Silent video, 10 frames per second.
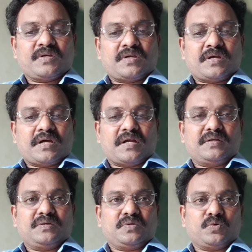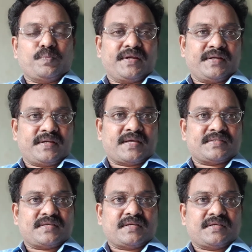and to make it as
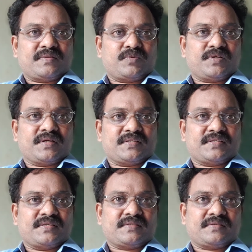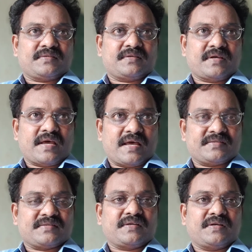a political science as
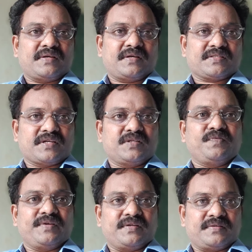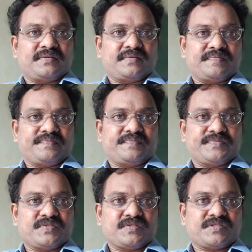a scientific
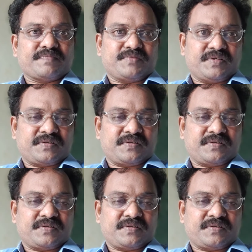subject,